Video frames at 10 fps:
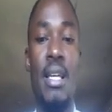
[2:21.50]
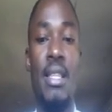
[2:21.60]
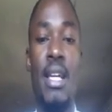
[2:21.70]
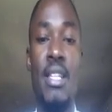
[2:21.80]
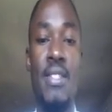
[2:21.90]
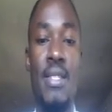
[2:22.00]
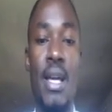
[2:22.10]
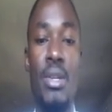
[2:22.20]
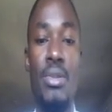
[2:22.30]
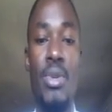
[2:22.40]
That is
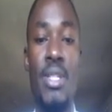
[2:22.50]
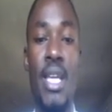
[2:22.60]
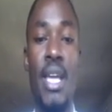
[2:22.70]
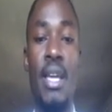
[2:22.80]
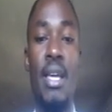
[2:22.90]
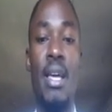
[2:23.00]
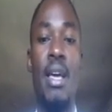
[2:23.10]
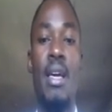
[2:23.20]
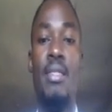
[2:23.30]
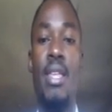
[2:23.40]
that we're saying.
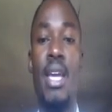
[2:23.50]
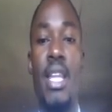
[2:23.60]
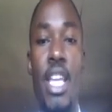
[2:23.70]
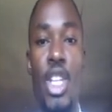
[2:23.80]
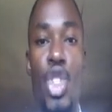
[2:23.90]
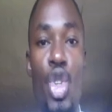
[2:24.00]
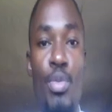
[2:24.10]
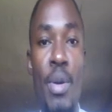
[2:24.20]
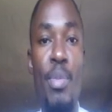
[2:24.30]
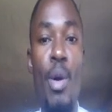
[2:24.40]
Then it
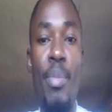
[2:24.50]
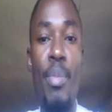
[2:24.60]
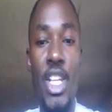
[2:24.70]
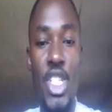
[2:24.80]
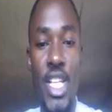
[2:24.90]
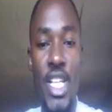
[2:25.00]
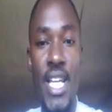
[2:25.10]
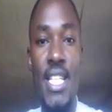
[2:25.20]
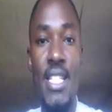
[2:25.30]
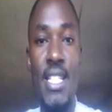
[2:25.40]
should be properly
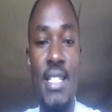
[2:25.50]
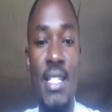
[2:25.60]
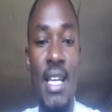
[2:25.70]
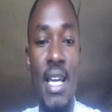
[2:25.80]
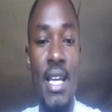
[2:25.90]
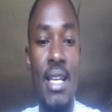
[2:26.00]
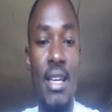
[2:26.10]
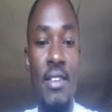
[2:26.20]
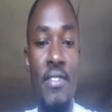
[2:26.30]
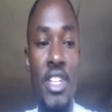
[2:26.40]
shaded.
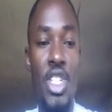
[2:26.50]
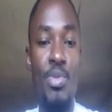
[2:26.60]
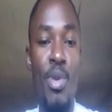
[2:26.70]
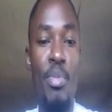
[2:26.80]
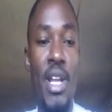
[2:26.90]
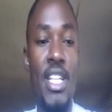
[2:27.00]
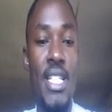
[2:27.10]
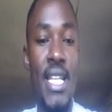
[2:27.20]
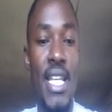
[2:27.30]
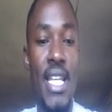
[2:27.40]
If it is properly
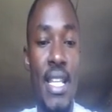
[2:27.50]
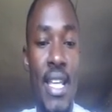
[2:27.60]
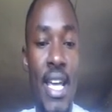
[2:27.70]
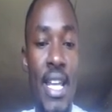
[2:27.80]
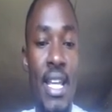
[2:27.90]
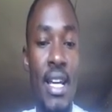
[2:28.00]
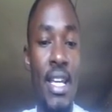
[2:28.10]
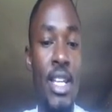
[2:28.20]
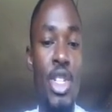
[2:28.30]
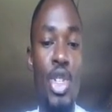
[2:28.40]
shaded, then
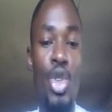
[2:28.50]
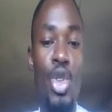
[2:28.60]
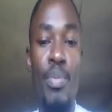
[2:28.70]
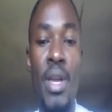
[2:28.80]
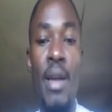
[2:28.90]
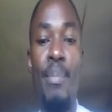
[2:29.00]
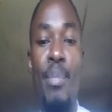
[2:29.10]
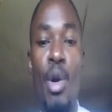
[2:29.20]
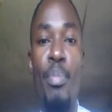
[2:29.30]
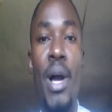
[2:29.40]
it should be
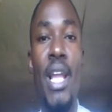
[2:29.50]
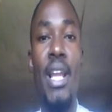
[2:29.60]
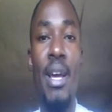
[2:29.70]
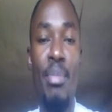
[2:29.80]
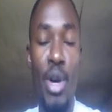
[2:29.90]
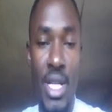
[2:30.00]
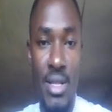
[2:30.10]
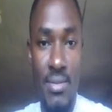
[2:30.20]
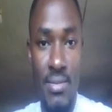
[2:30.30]
properly labeled.